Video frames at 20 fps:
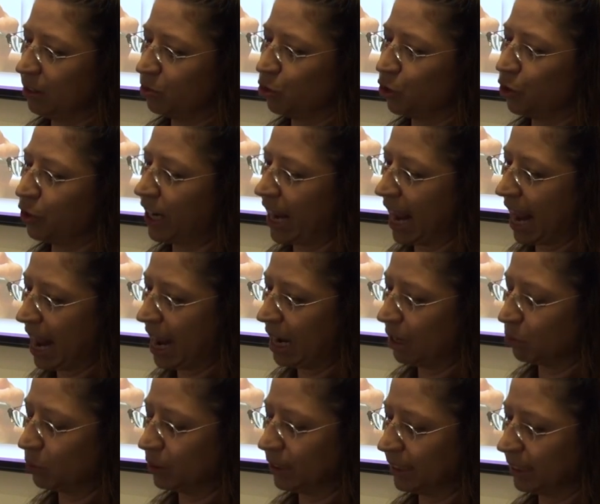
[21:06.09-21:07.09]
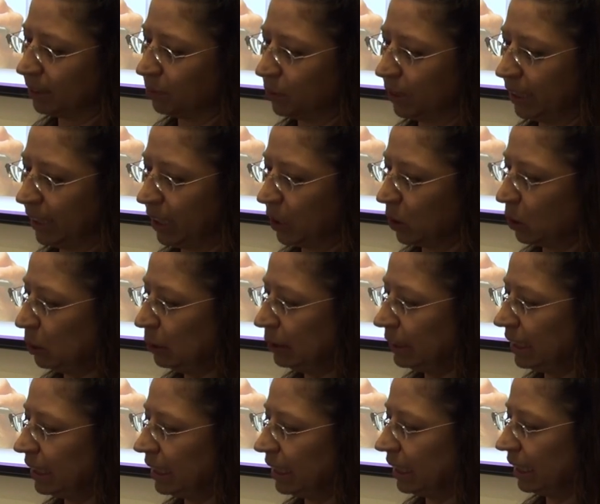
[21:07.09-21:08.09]
Ruyan was what he
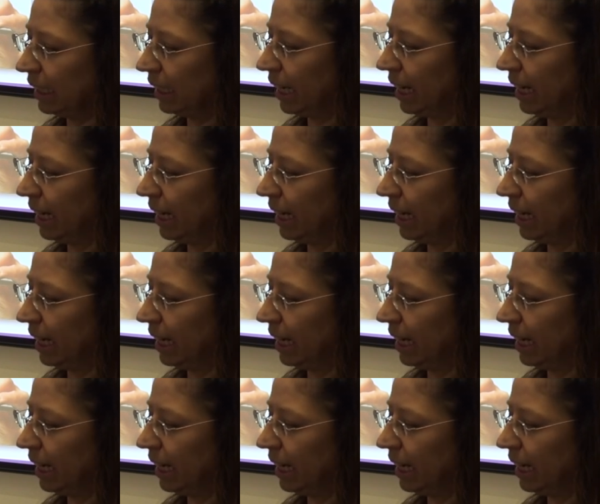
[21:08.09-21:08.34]
called it,